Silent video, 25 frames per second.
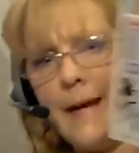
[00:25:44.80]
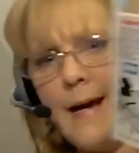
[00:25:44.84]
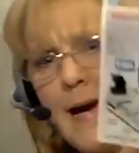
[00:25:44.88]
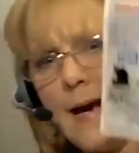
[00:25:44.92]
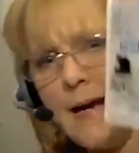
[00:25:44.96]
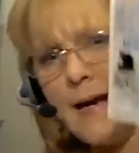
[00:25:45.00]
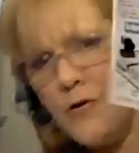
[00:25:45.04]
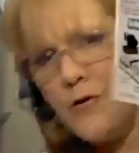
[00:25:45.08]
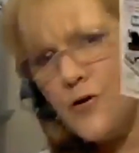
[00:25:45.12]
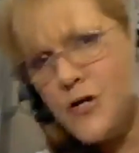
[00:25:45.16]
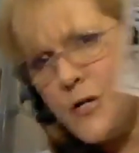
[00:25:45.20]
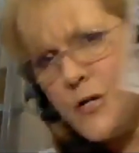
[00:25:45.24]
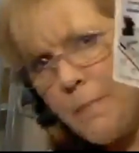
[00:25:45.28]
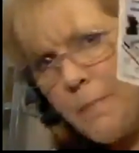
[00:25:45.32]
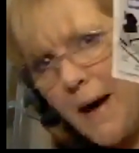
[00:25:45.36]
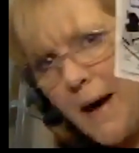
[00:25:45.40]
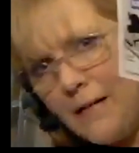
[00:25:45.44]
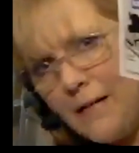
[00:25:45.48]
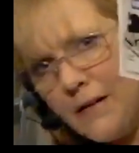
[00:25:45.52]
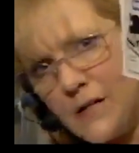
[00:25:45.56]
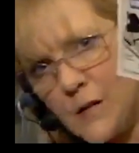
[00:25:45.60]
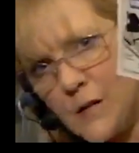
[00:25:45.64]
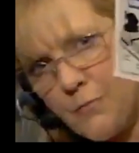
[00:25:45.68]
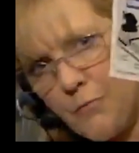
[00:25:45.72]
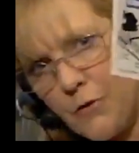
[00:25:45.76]
energy
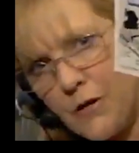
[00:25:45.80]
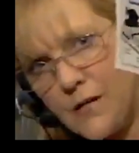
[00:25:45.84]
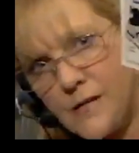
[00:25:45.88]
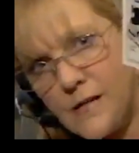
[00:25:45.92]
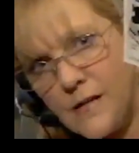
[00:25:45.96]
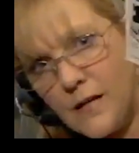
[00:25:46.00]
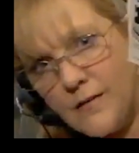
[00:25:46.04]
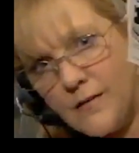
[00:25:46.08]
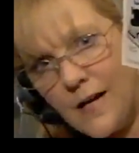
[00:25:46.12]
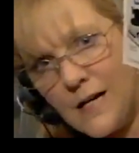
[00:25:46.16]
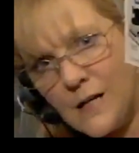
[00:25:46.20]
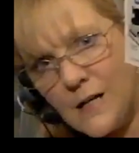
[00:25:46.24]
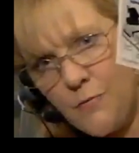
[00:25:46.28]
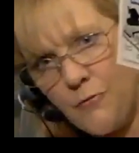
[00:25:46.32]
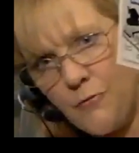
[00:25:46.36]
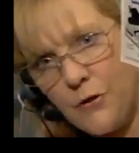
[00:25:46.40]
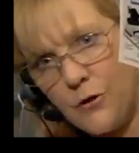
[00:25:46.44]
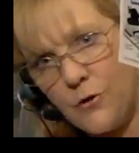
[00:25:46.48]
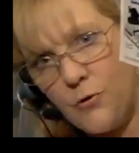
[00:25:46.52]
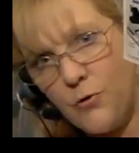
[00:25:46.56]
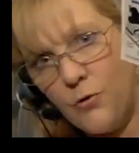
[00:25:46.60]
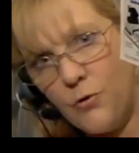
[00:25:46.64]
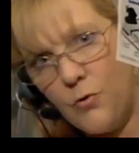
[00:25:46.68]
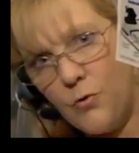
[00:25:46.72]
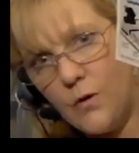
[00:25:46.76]
balance bracelet. That's pretty
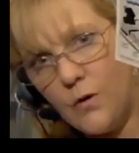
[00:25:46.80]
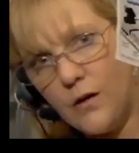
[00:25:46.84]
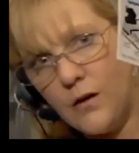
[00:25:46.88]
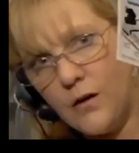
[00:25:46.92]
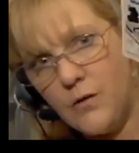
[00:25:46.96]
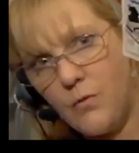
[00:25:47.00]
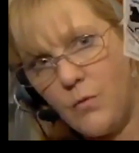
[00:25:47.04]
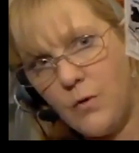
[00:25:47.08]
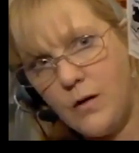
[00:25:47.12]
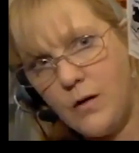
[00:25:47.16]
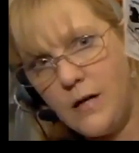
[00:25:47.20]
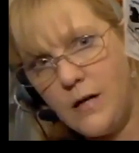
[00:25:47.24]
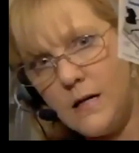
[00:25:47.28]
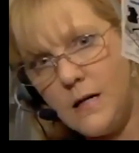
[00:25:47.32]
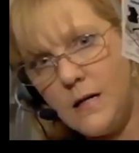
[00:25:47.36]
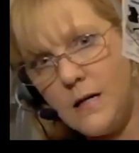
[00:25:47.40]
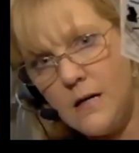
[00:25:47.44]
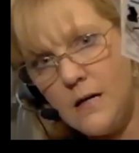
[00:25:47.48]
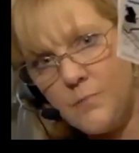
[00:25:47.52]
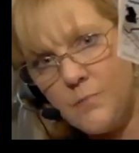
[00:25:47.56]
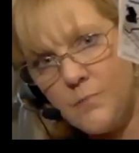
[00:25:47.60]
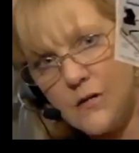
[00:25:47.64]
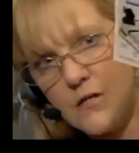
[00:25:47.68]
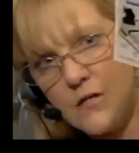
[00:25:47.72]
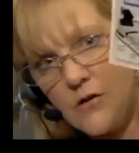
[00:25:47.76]
cool. What a, what a
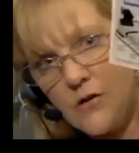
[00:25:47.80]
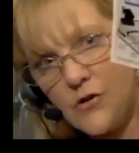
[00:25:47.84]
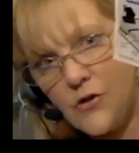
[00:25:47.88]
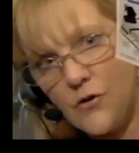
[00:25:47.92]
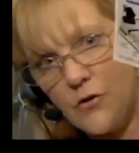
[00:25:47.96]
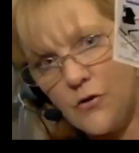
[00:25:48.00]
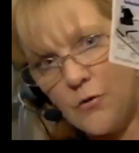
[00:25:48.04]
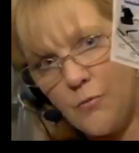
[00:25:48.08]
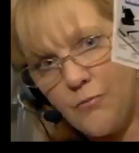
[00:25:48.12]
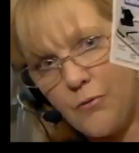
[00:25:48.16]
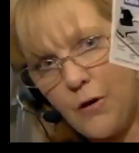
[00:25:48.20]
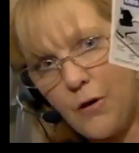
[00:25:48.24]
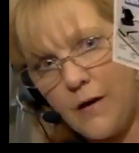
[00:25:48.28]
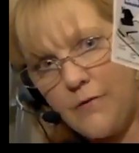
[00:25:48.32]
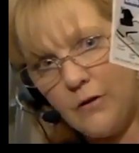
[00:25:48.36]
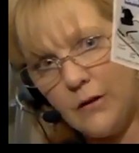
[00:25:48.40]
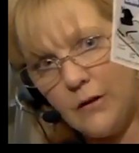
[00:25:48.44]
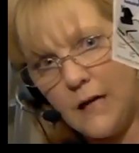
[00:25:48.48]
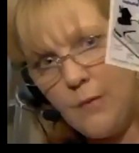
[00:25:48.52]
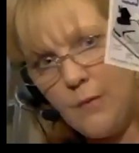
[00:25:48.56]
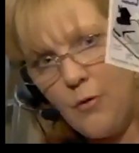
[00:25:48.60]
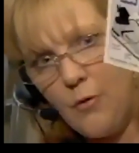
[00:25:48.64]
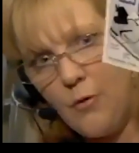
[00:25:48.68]
neat potential private label